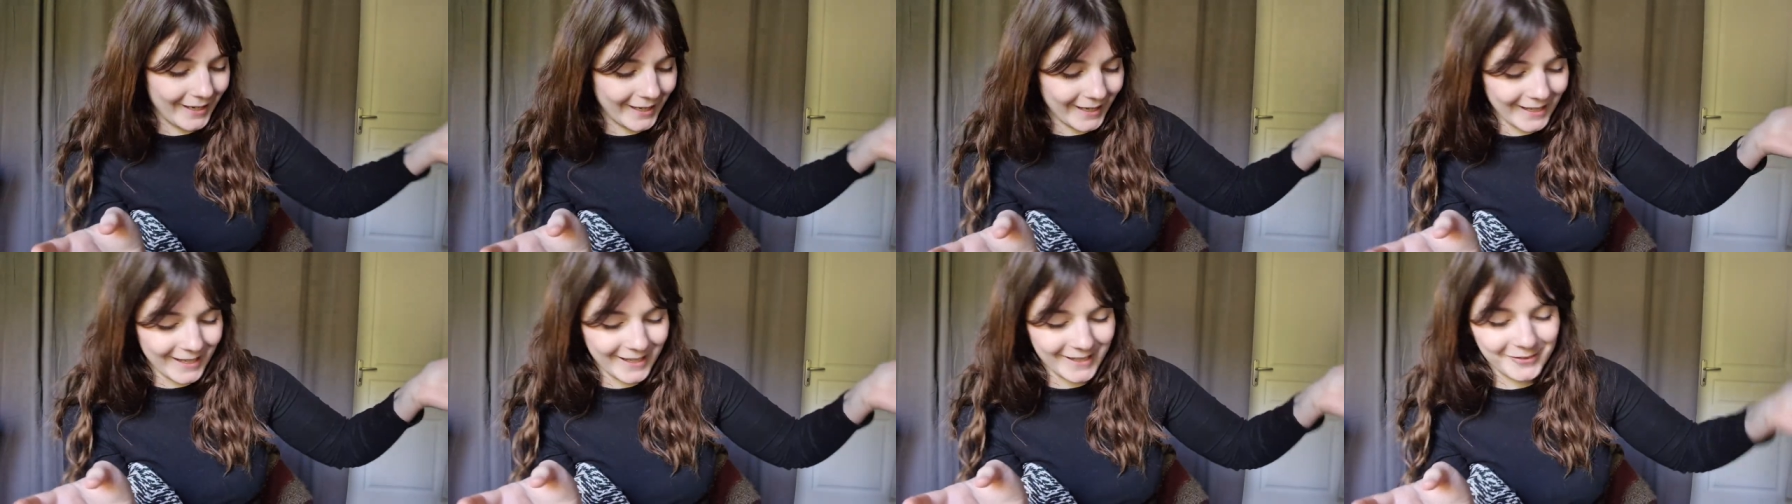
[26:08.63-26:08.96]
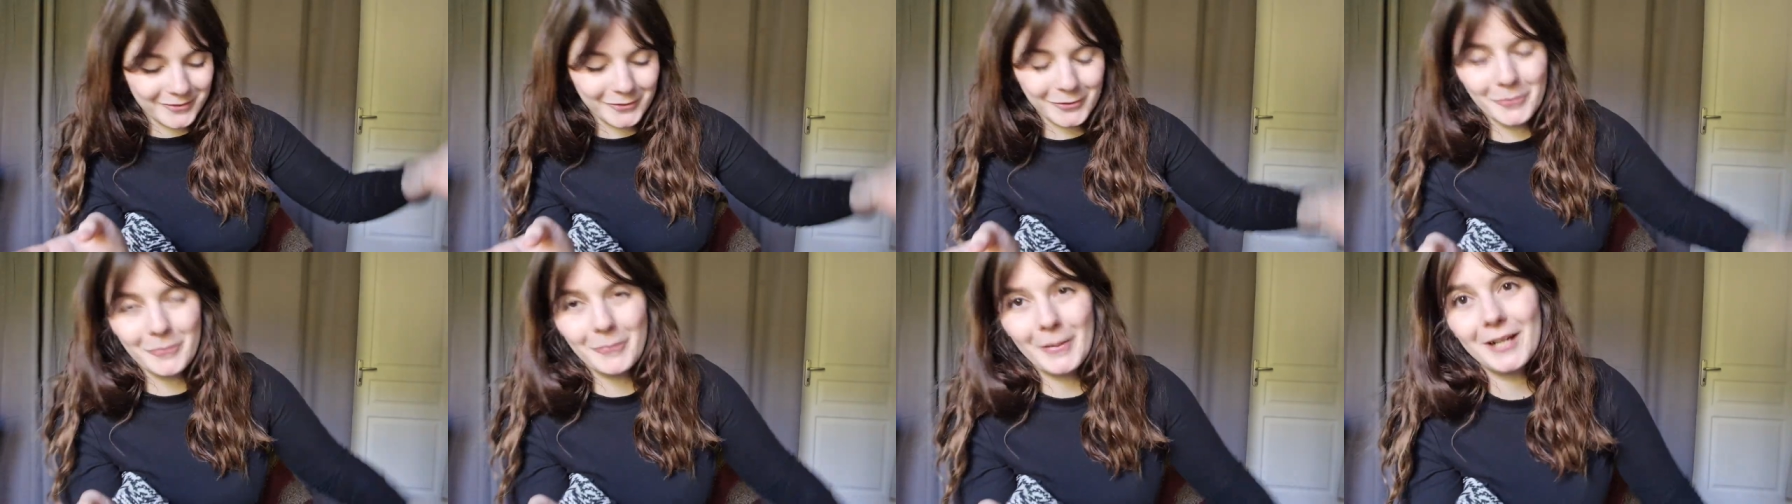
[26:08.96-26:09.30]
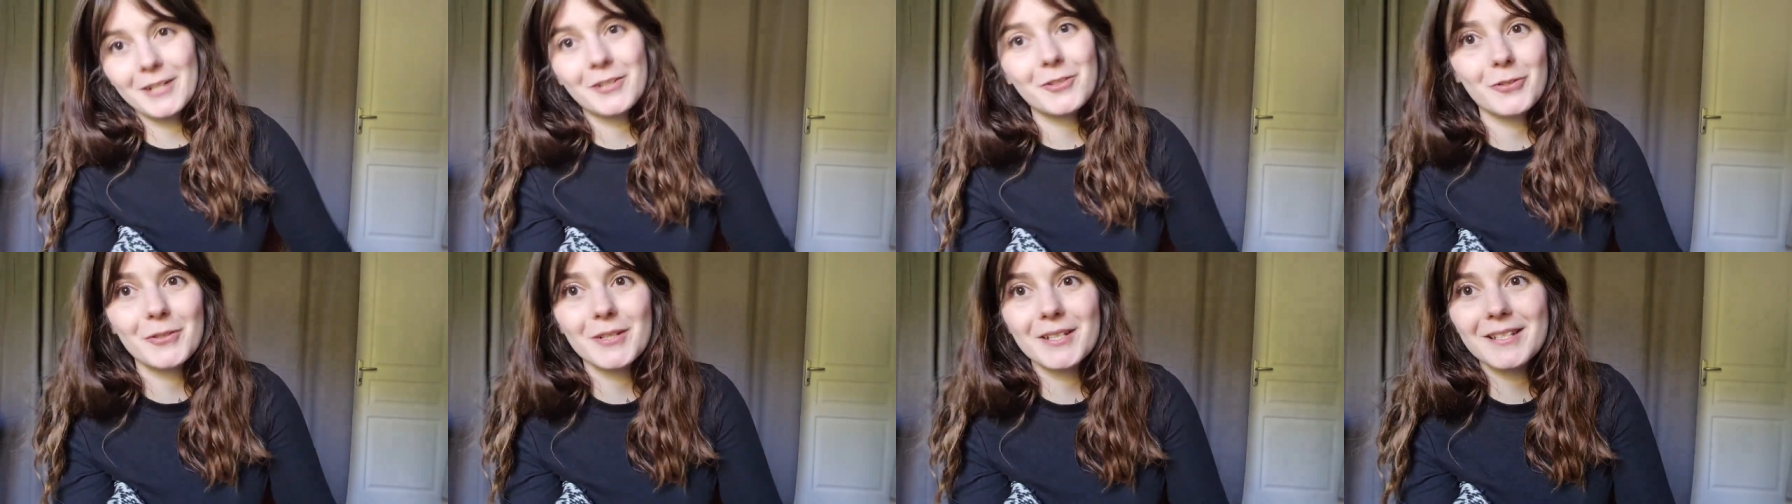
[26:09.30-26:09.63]
the
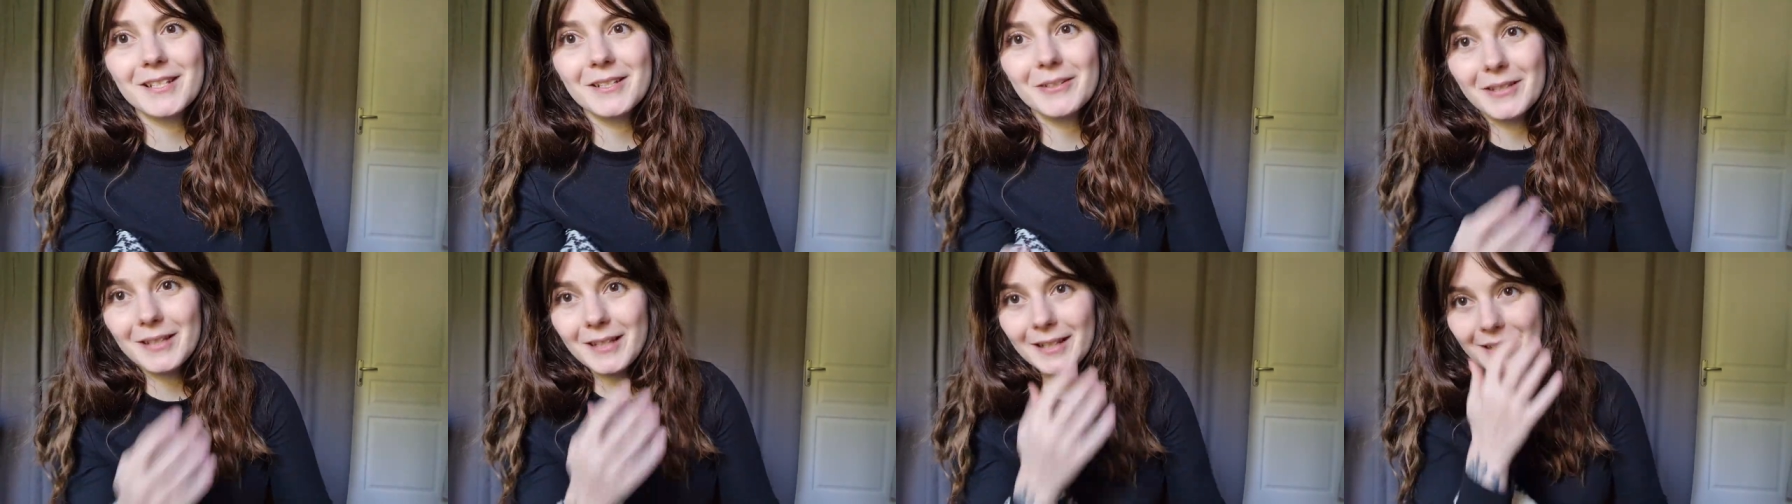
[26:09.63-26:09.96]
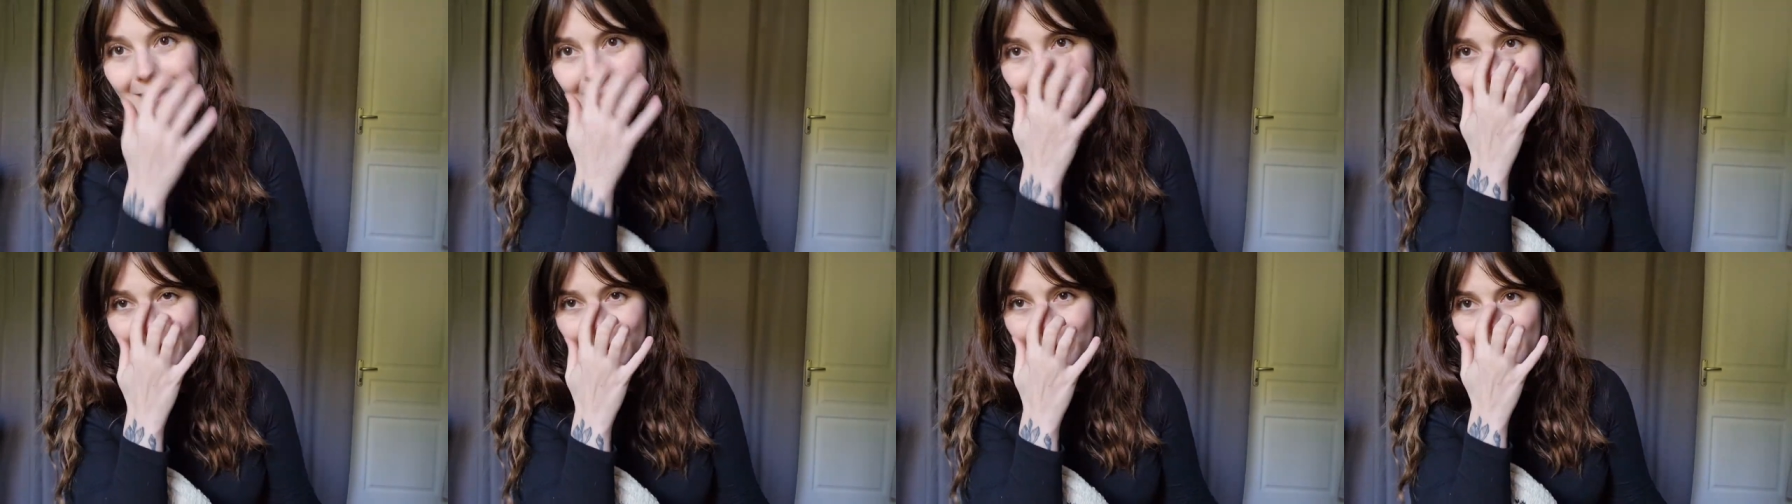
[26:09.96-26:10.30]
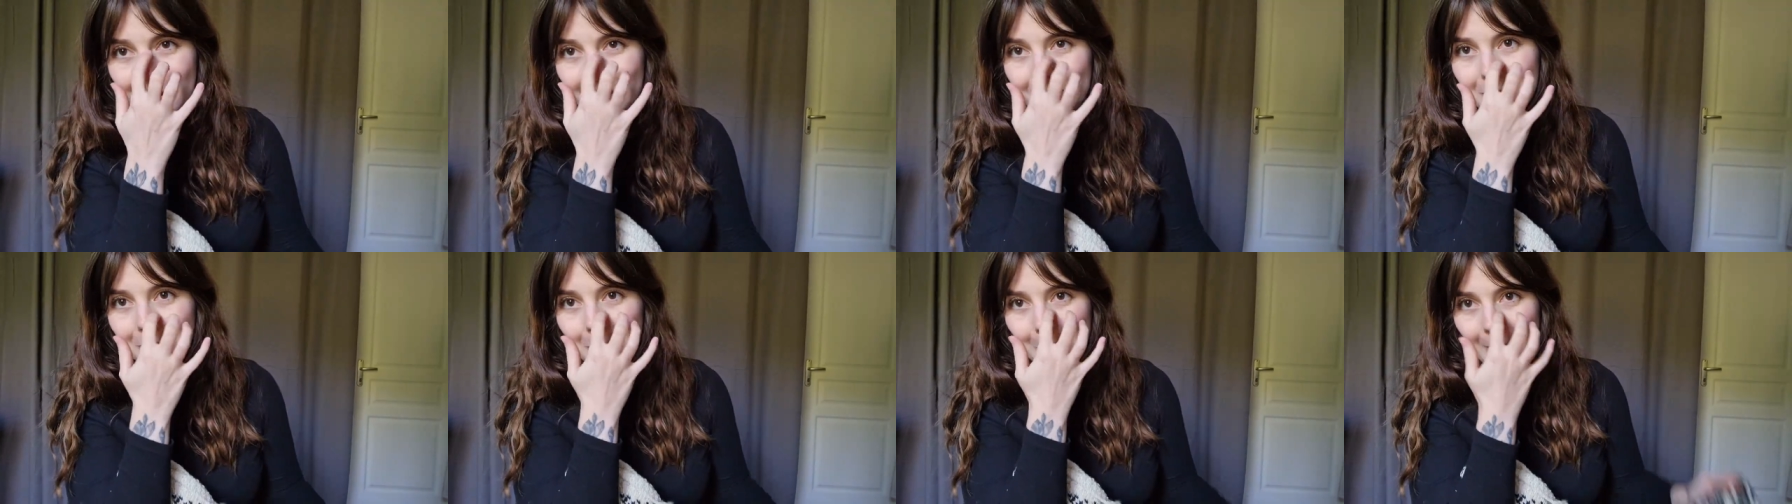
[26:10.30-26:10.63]
mattress. I
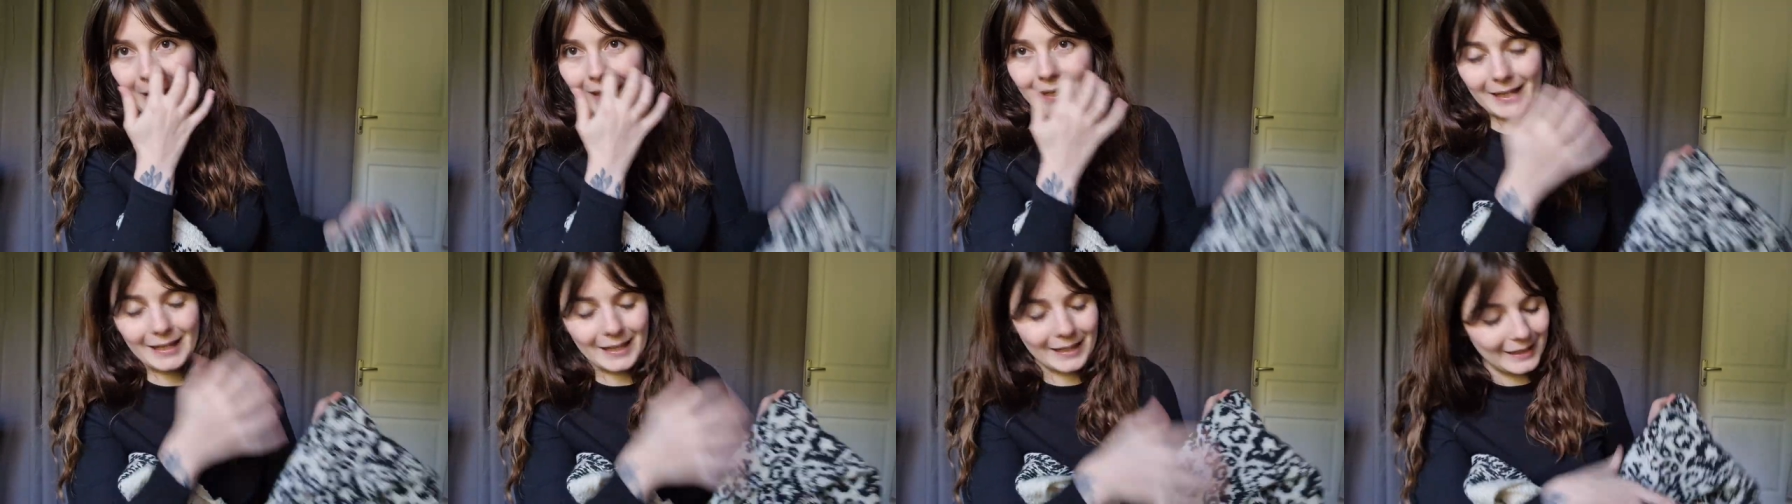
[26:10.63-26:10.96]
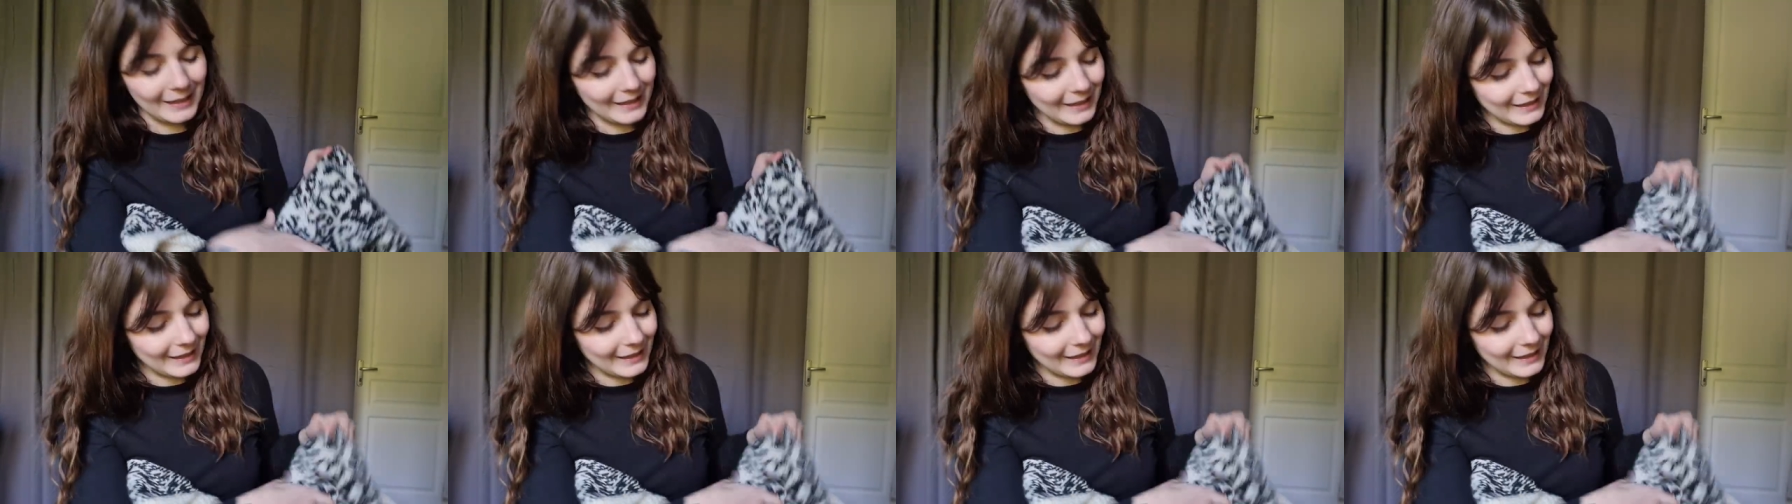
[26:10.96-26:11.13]
couldn't make it